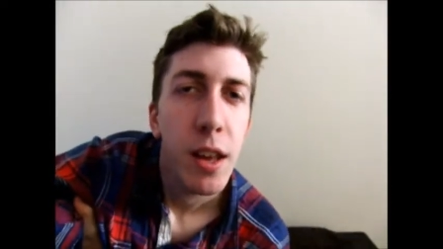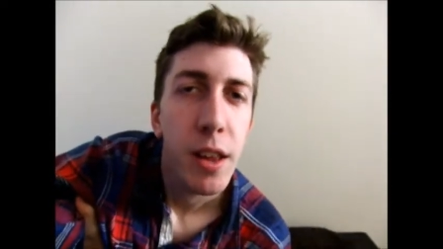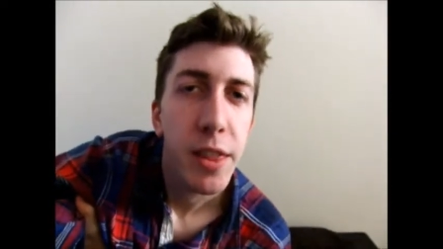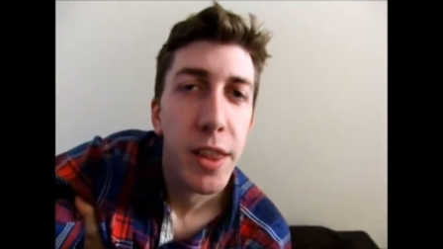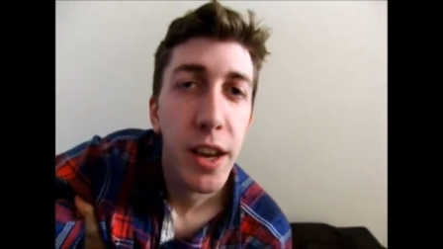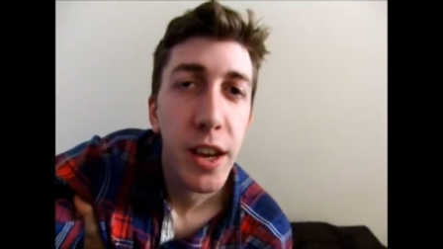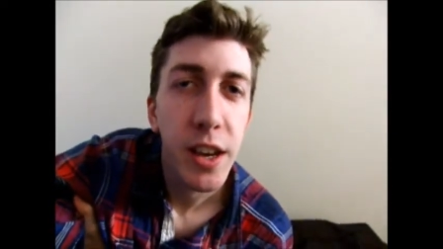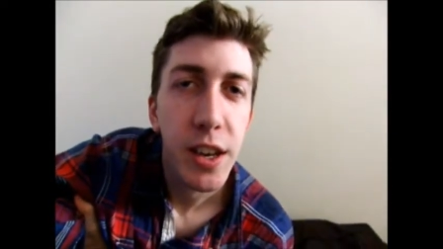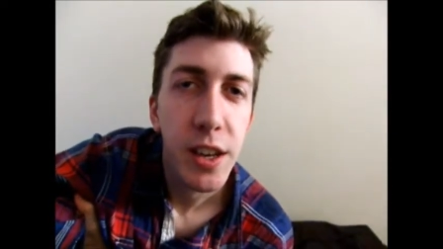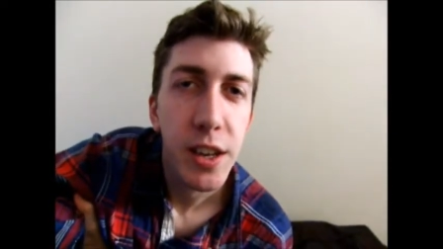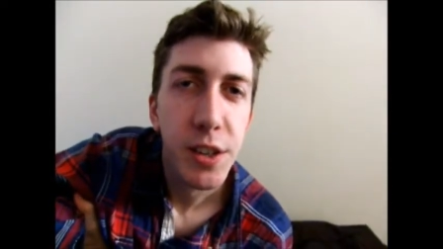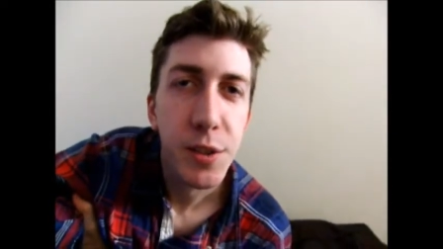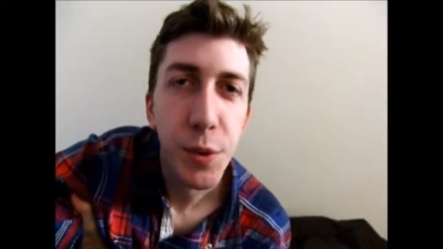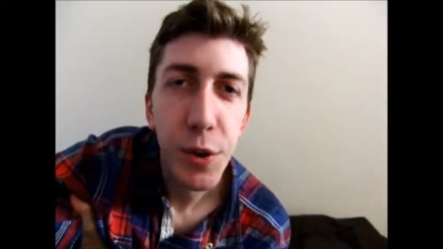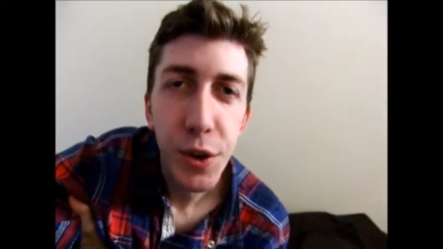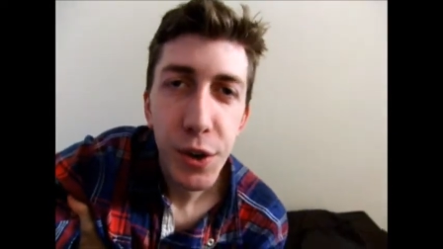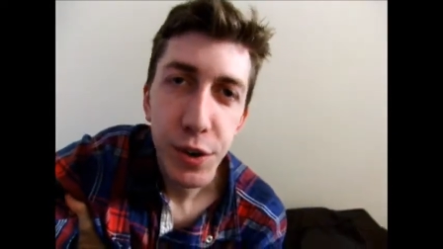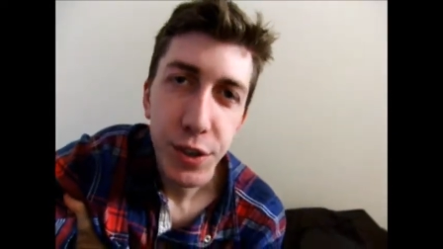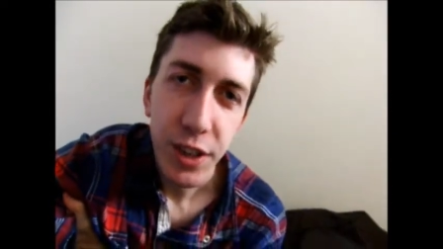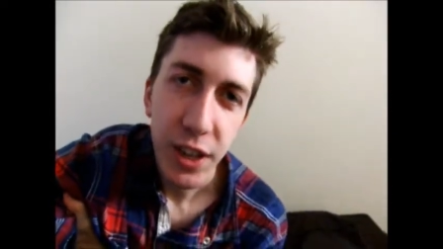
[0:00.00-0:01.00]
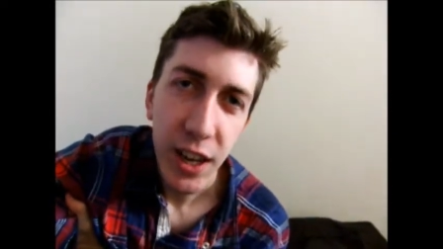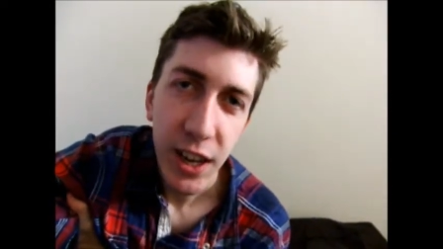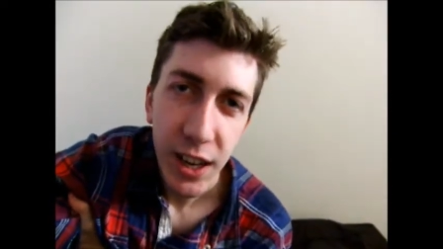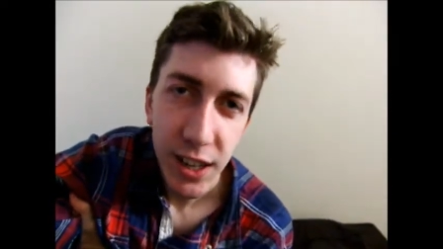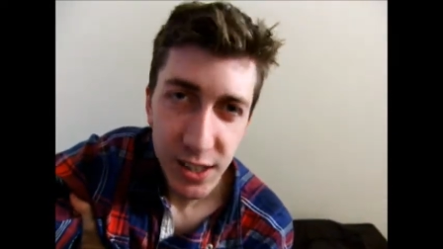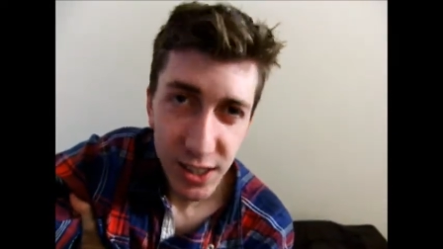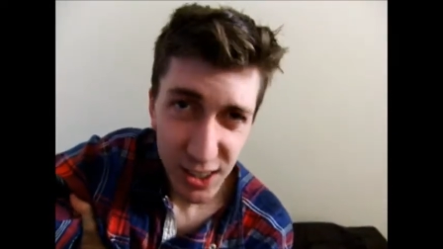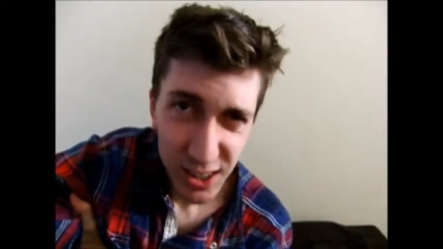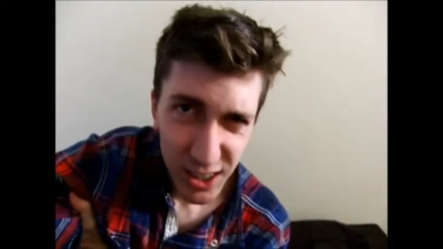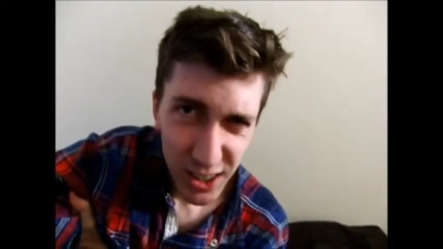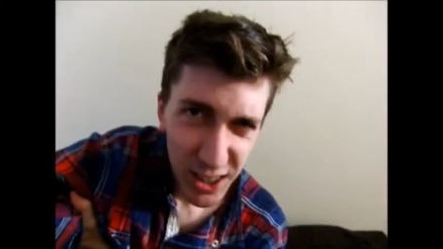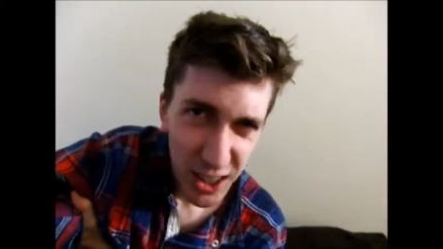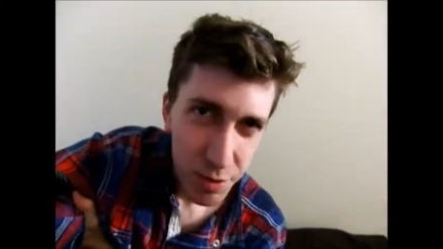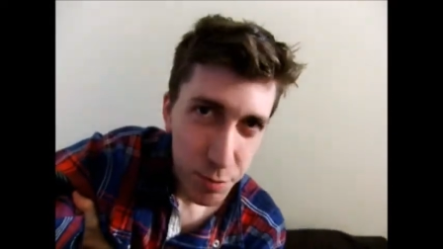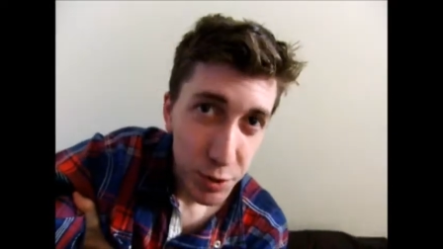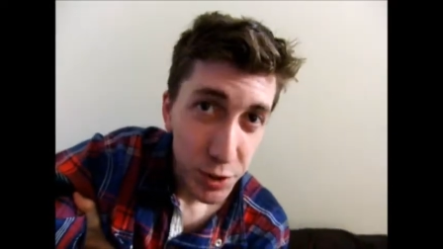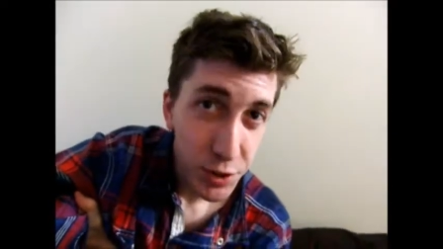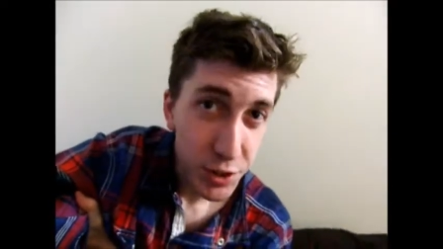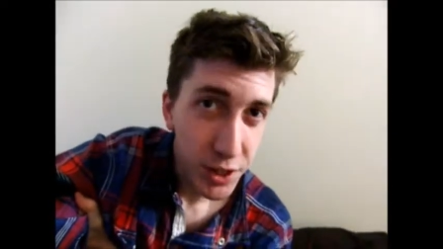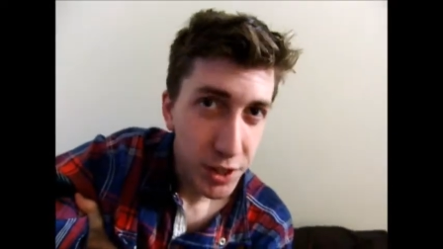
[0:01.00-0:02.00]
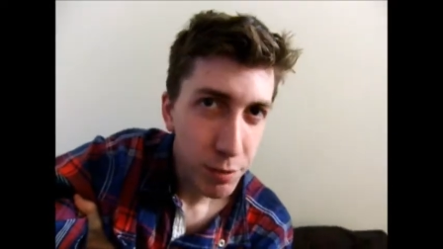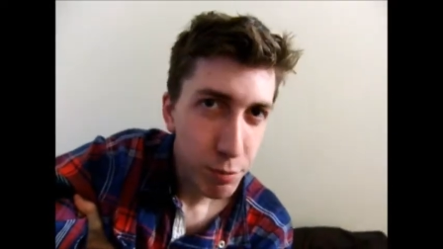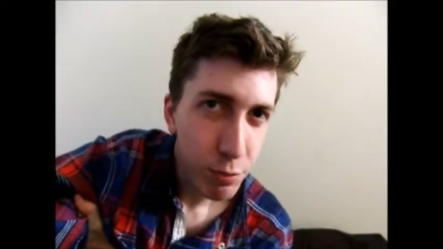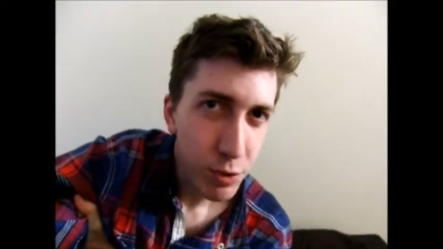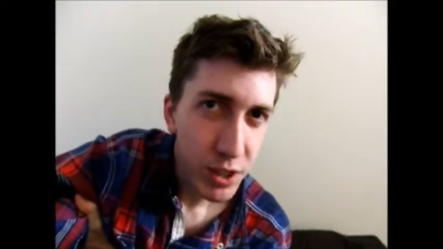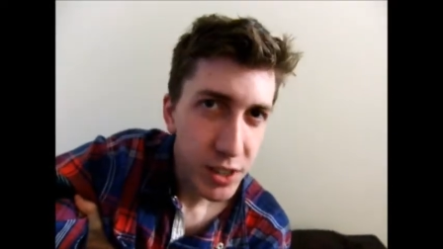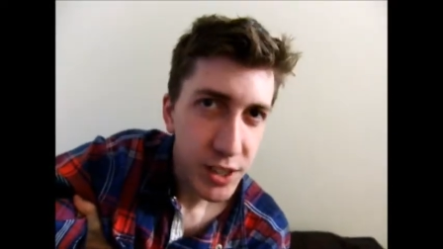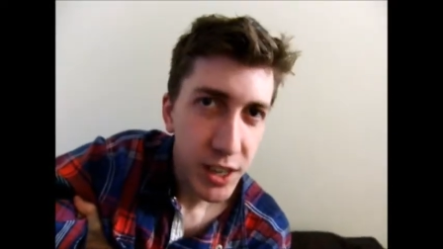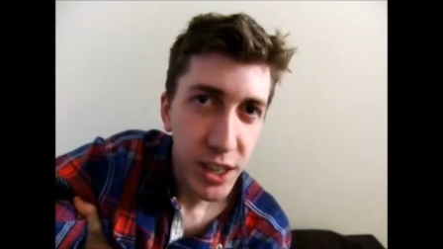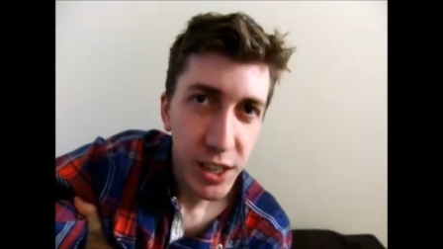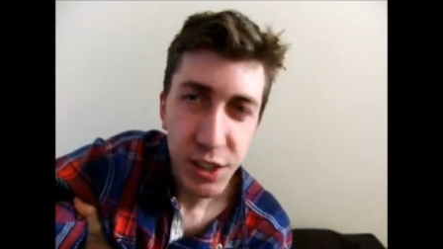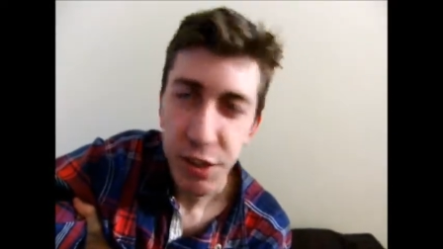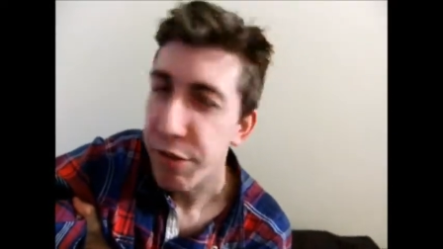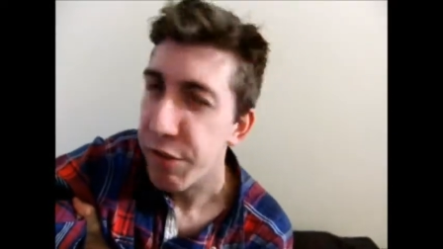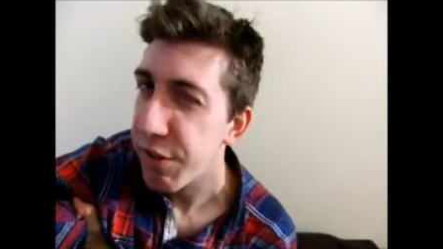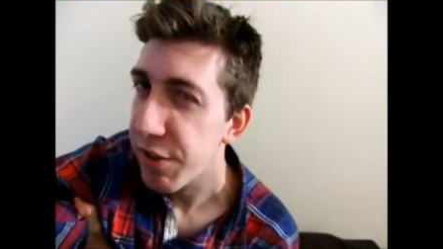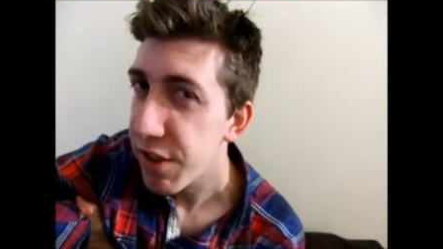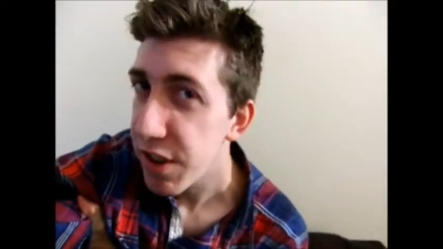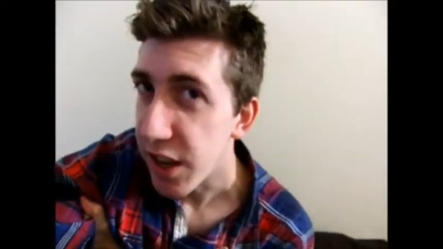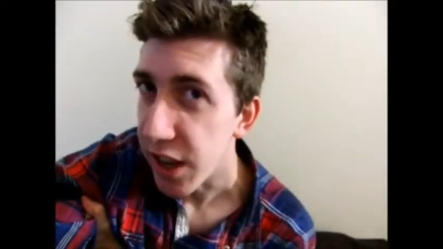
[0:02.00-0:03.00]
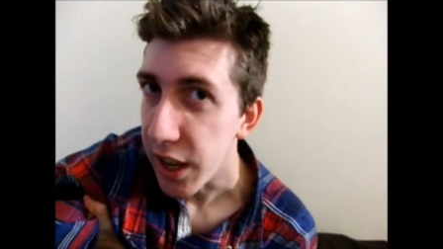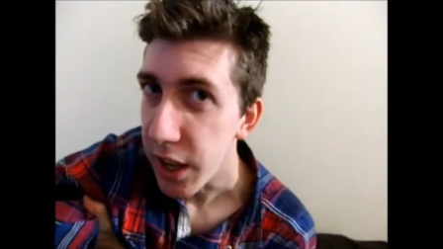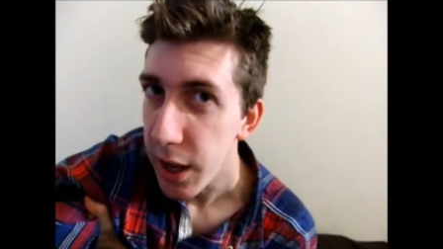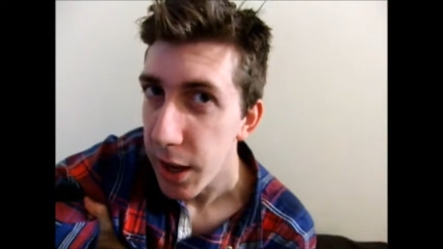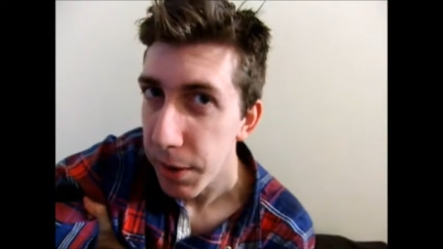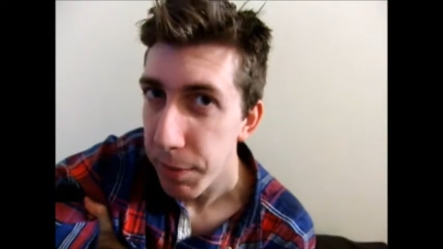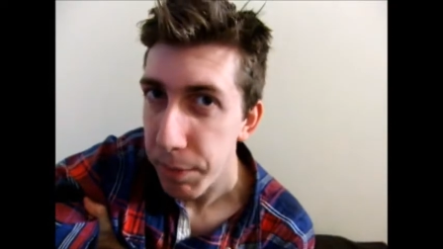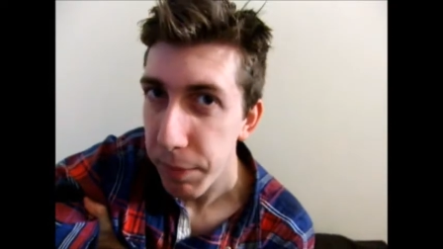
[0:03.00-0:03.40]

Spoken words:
There's one called the Lancaster City Museum, which is free